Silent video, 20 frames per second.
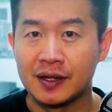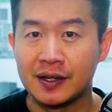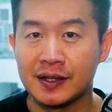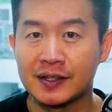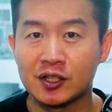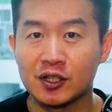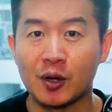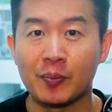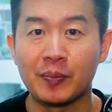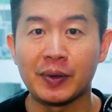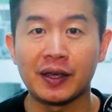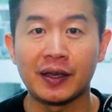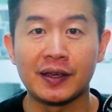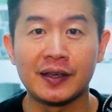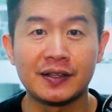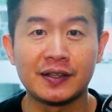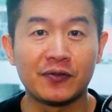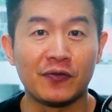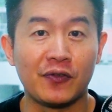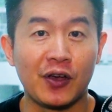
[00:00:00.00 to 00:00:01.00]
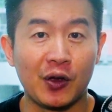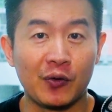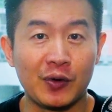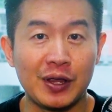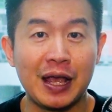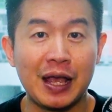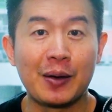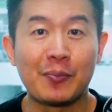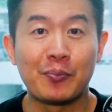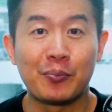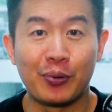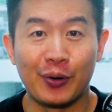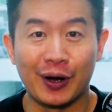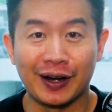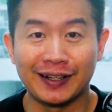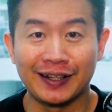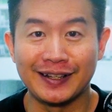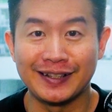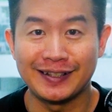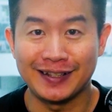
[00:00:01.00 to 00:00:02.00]
this topic is very
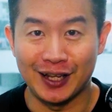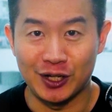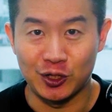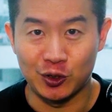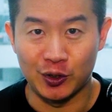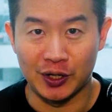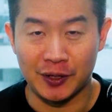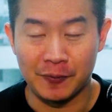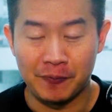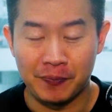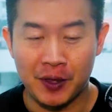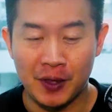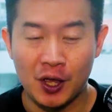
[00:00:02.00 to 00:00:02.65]
practice-centric.